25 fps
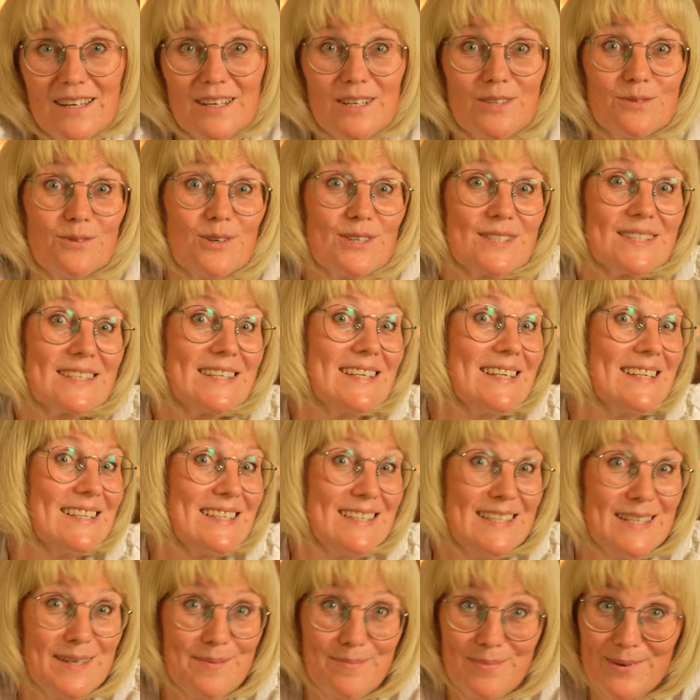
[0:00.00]
it was a
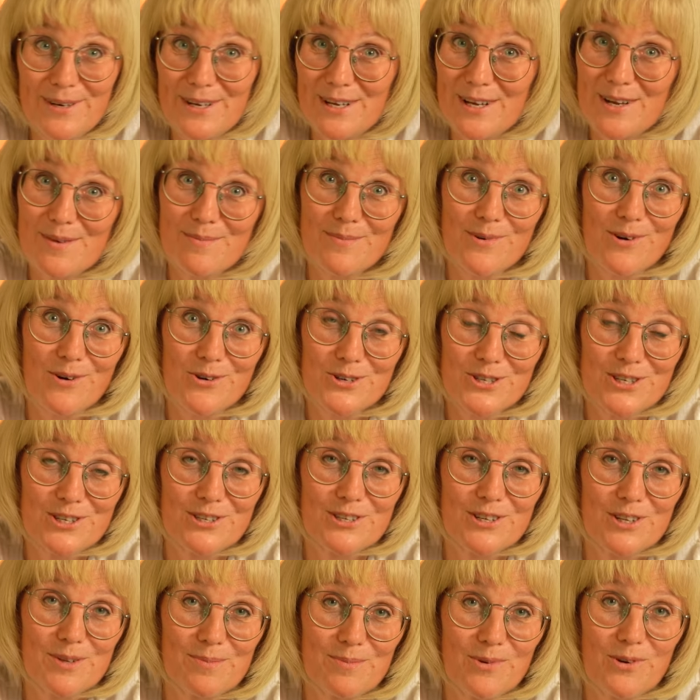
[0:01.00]
deeply
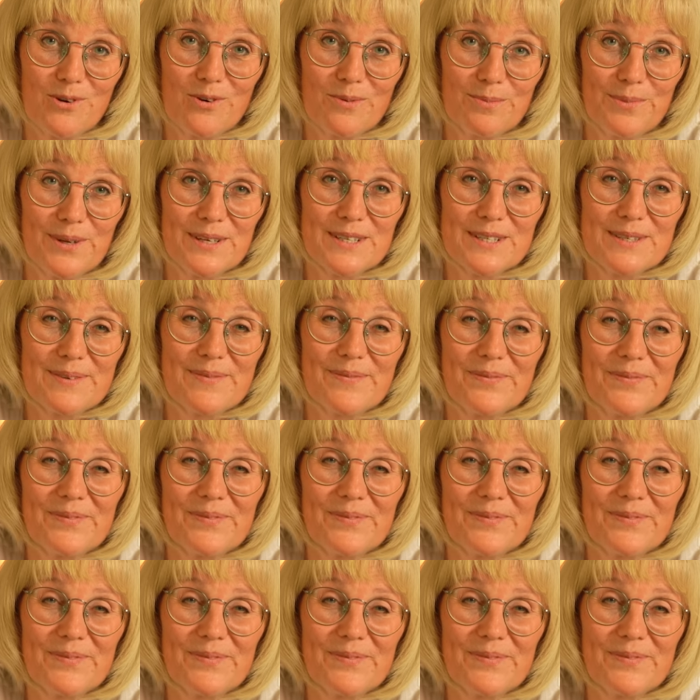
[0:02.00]
emotional moment.